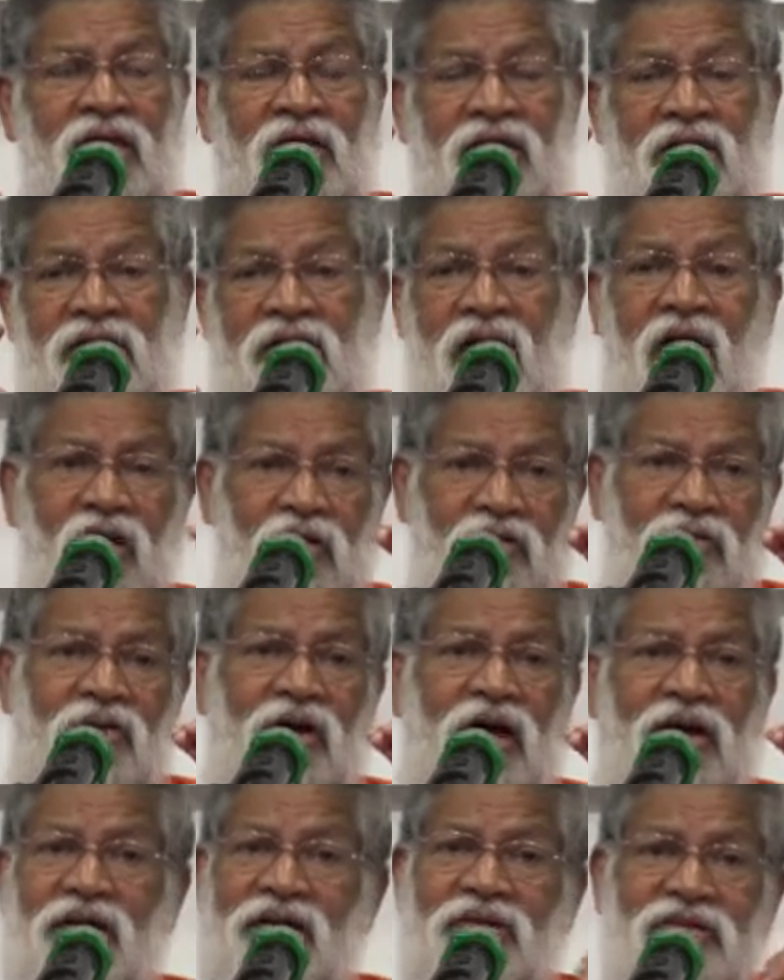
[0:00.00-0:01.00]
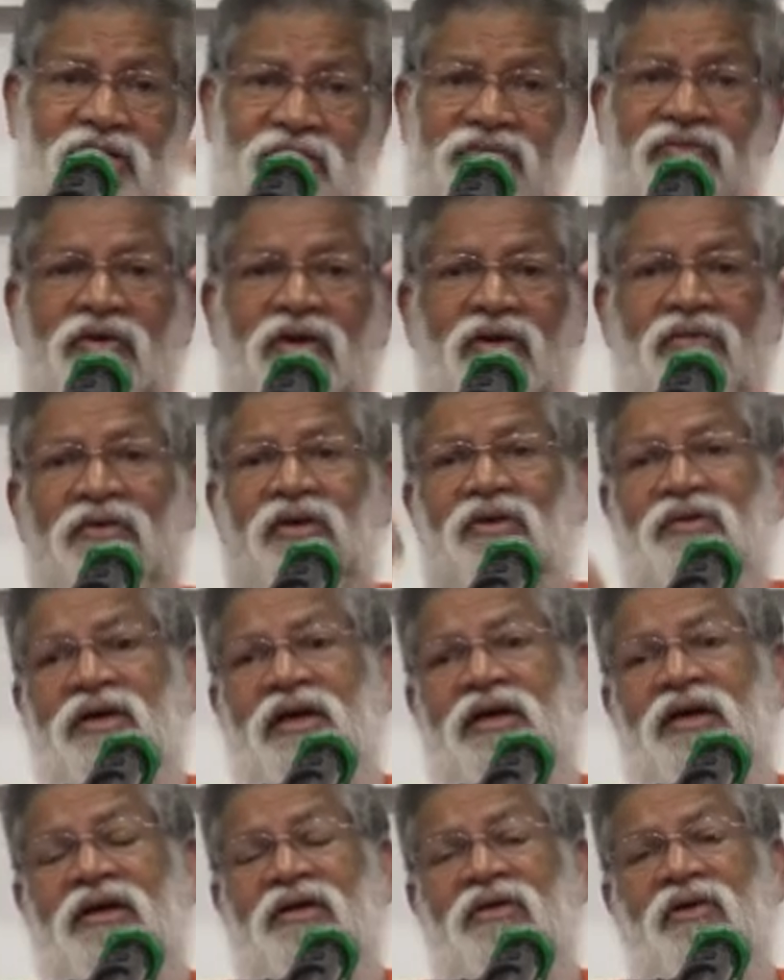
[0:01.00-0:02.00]
Now, another way of
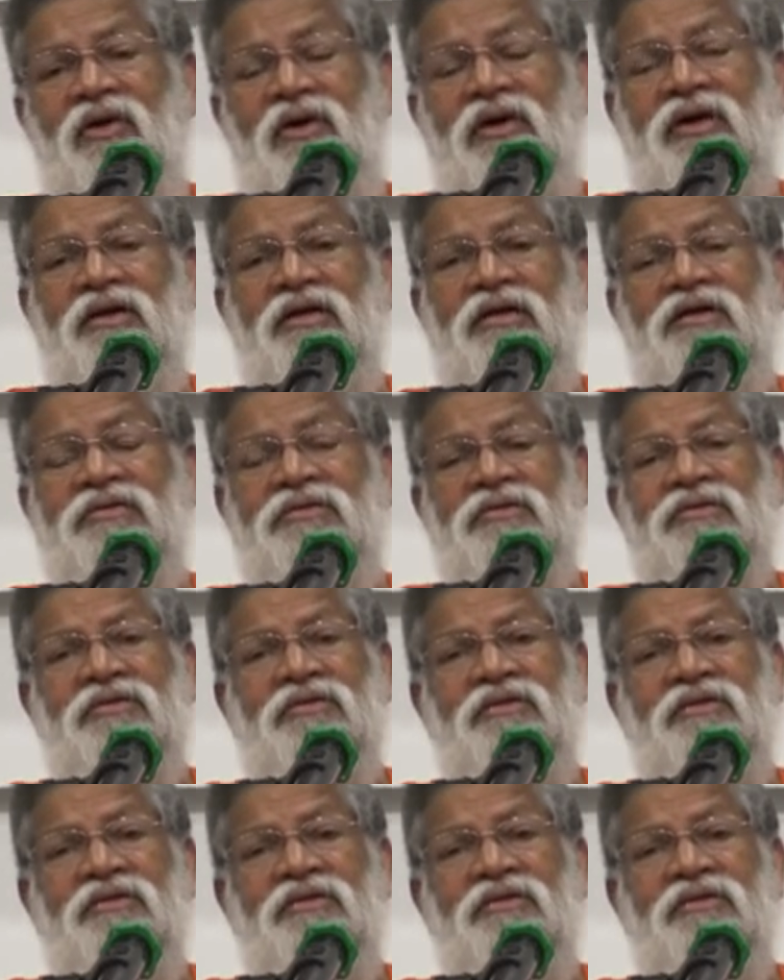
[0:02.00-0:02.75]
looking at God is